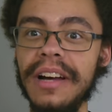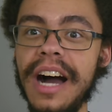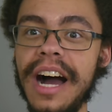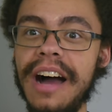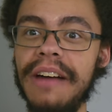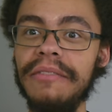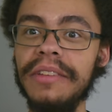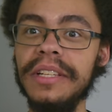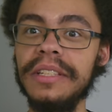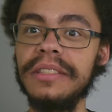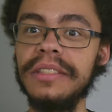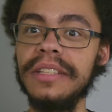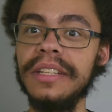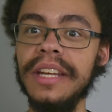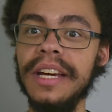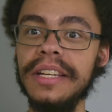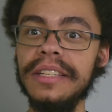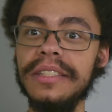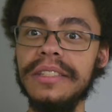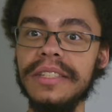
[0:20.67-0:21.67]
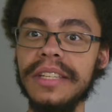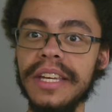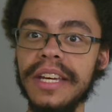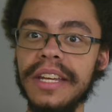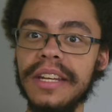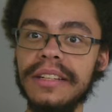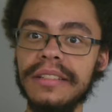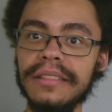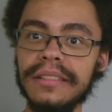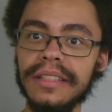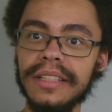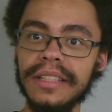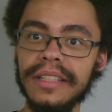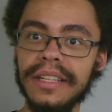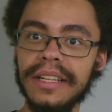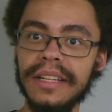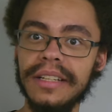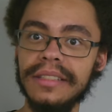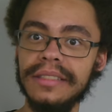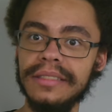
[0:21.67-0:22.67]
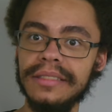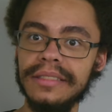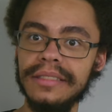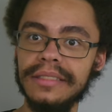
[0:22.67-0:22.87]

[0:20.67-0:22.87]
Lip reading: obviously nice skin. Look at that.